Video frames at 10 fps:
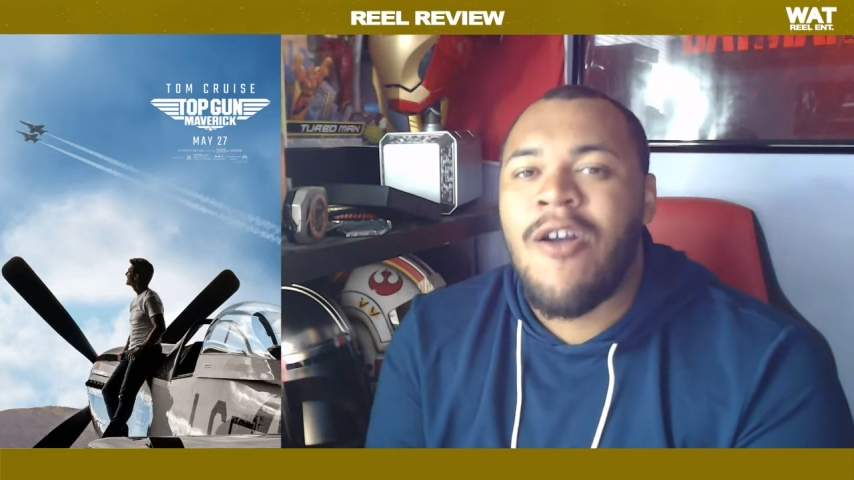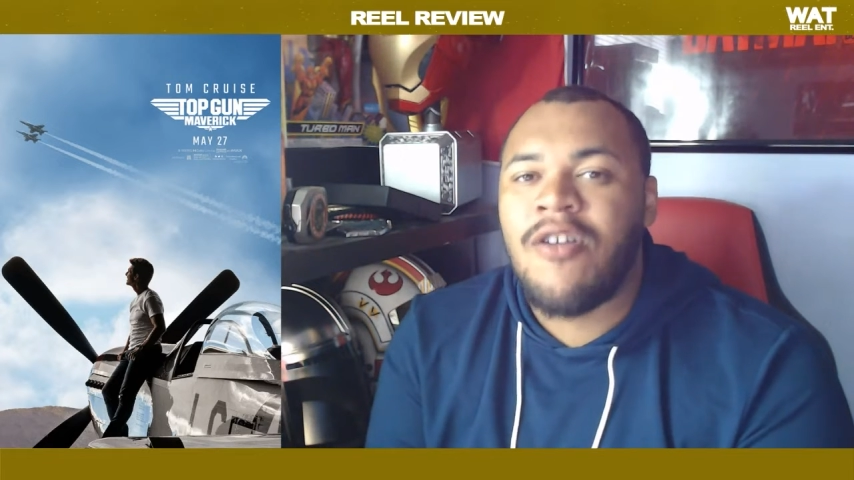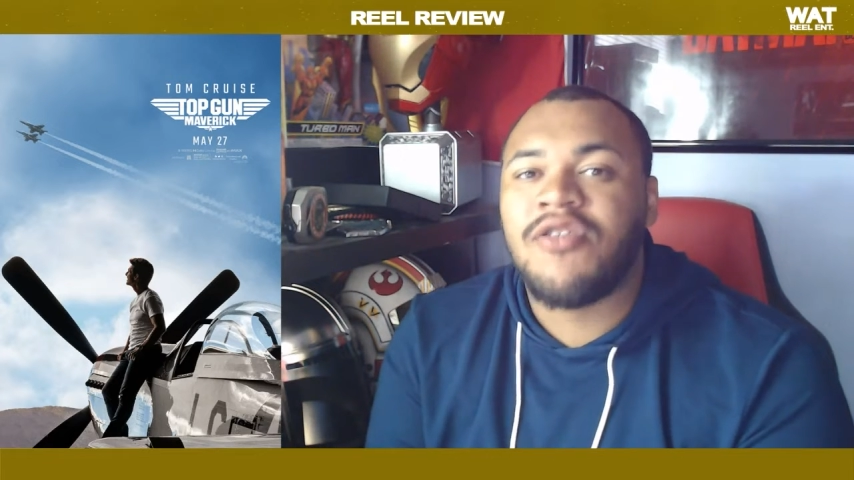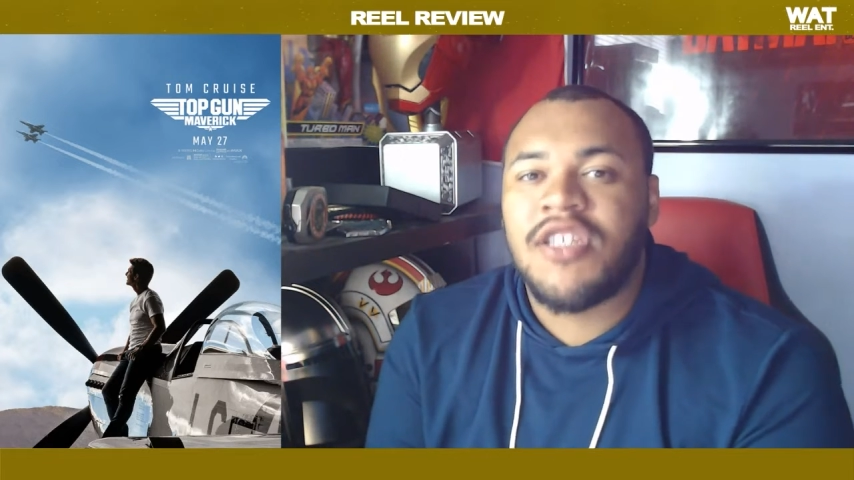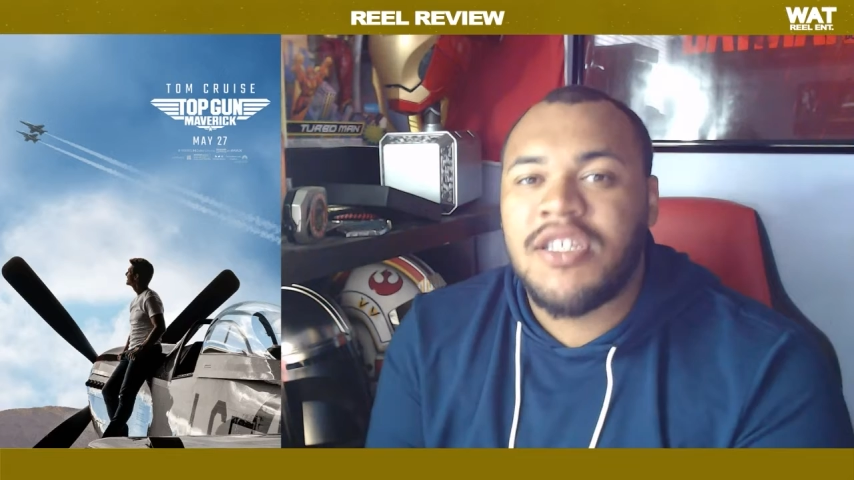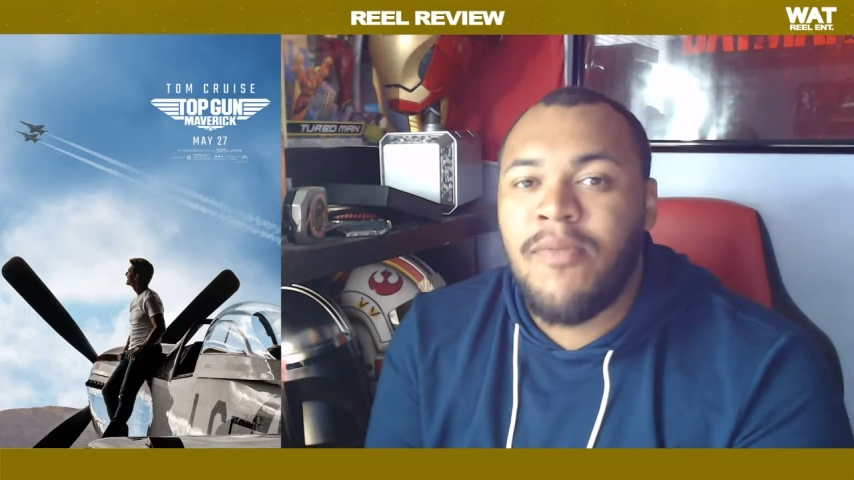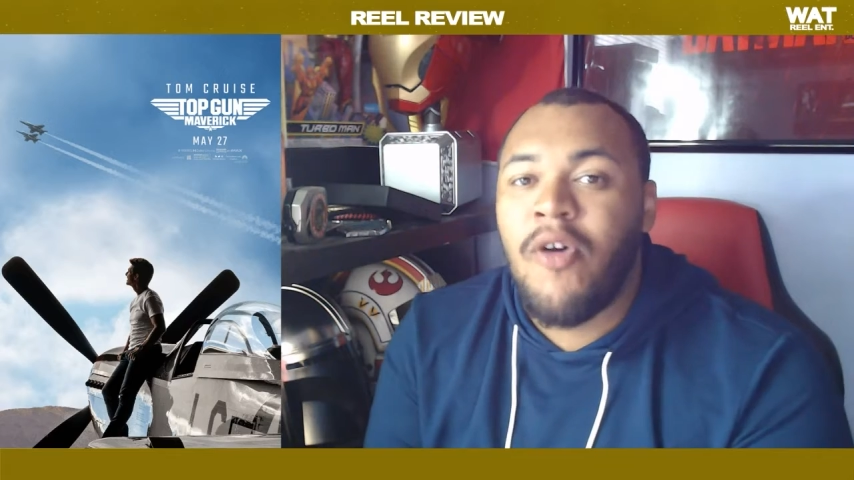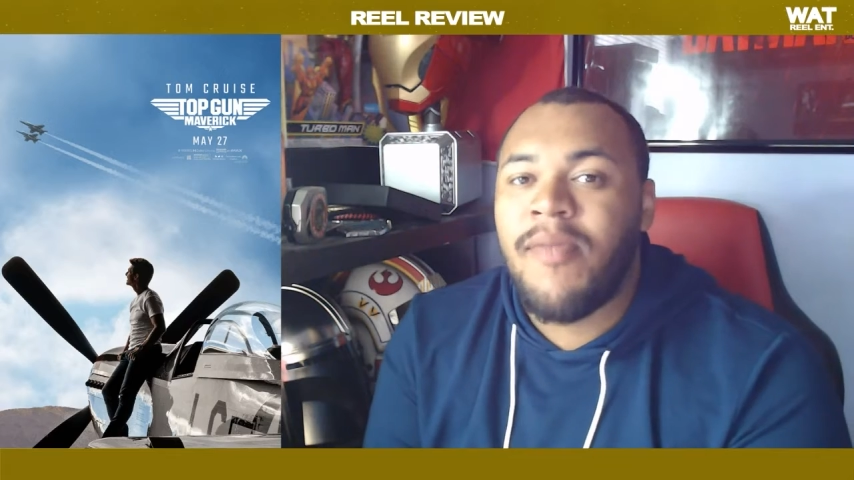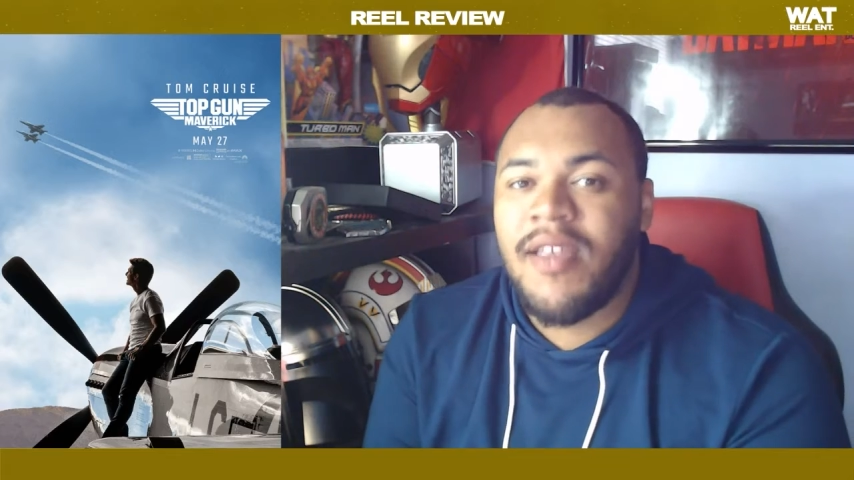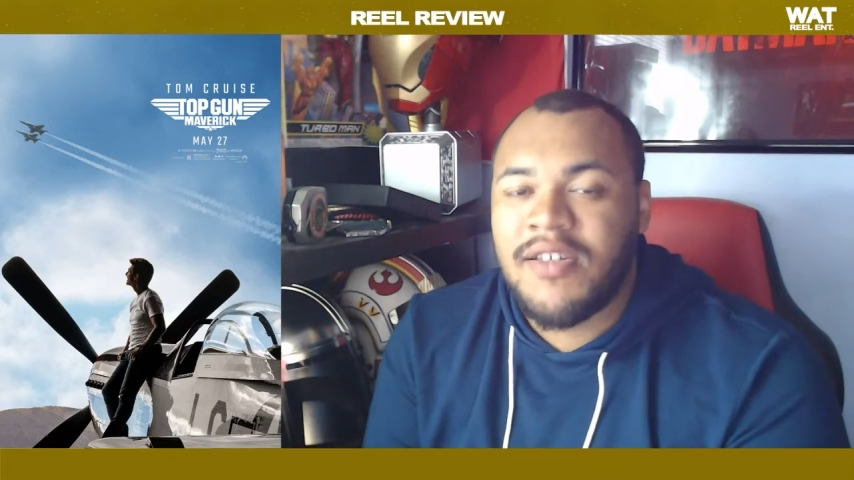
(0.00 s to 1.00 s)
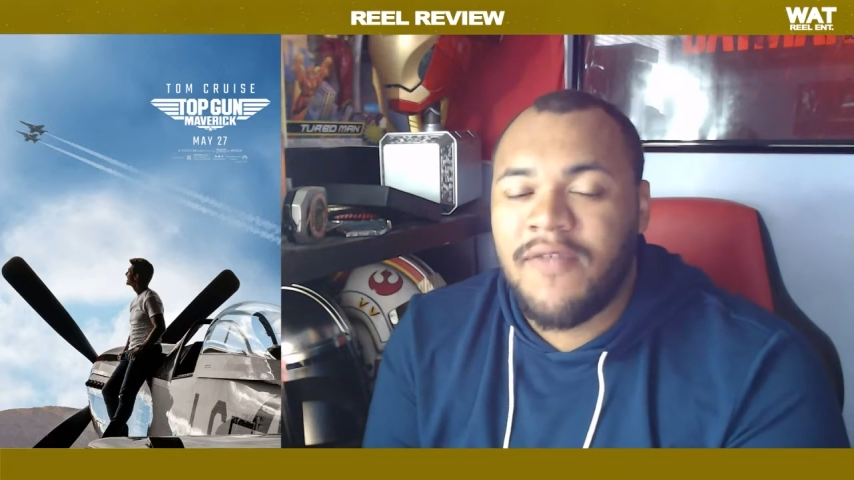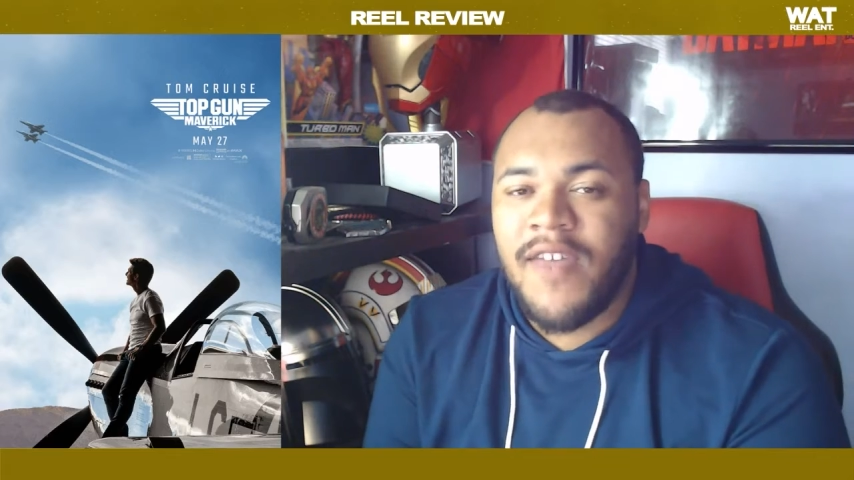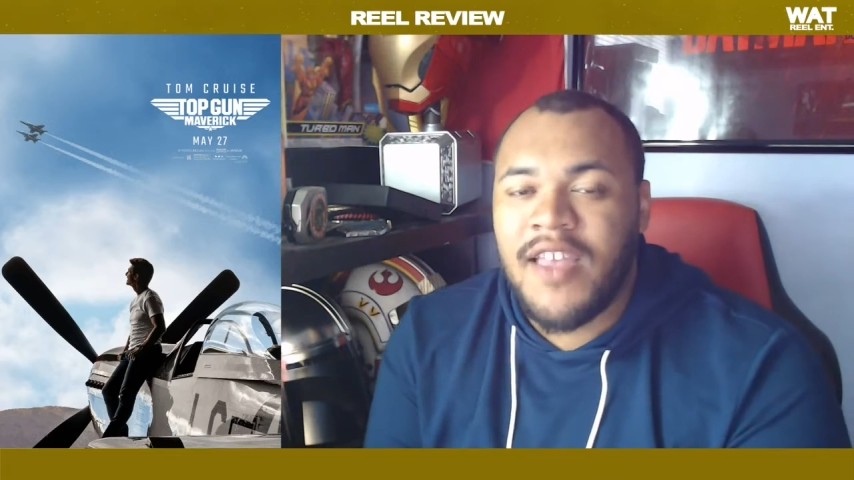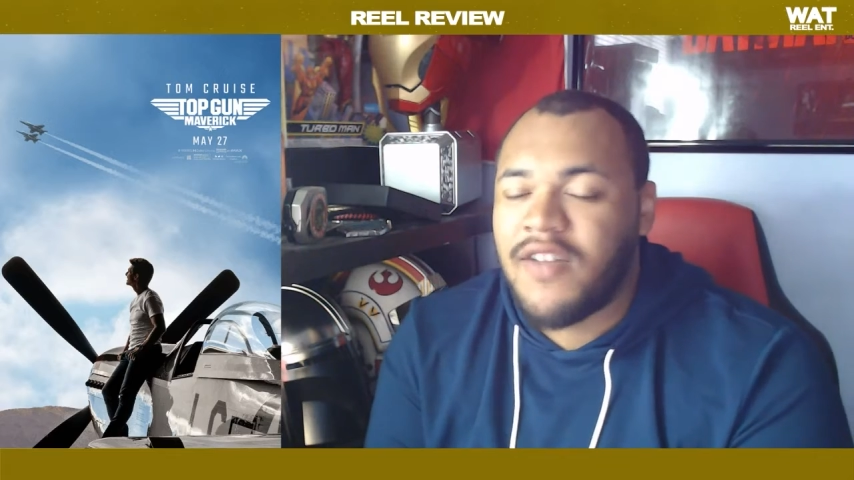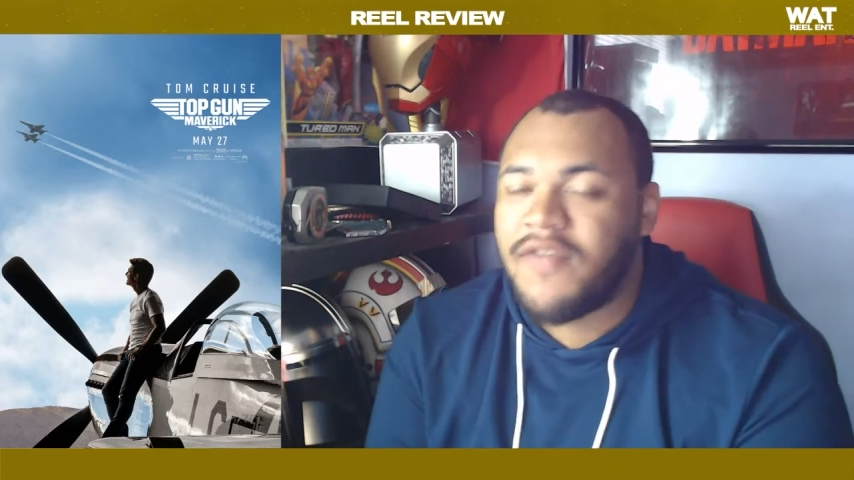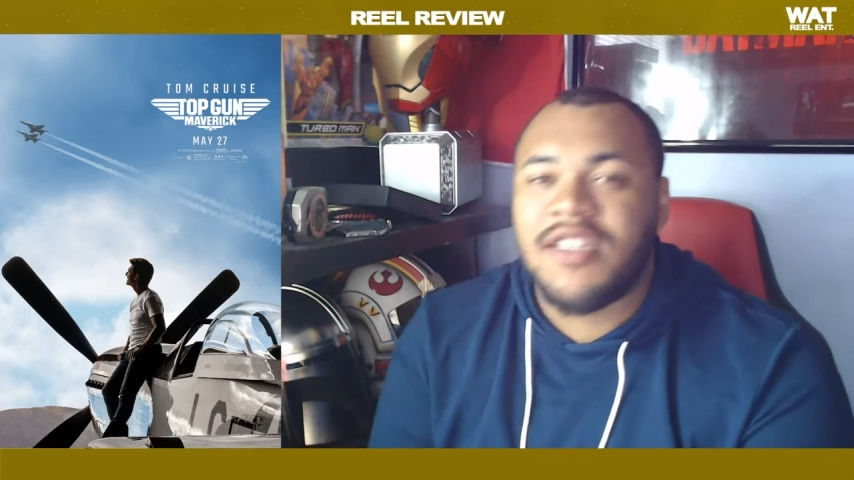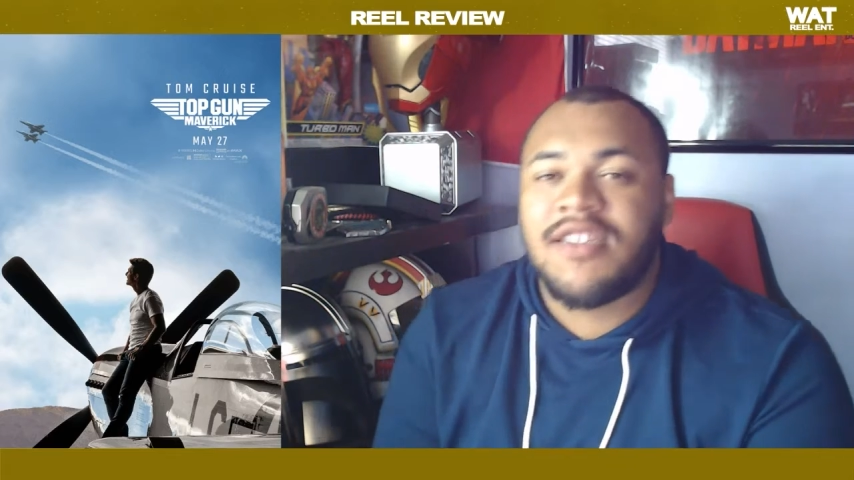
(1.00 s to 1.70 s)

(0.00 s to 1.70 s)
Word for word: earns its moments of fan service.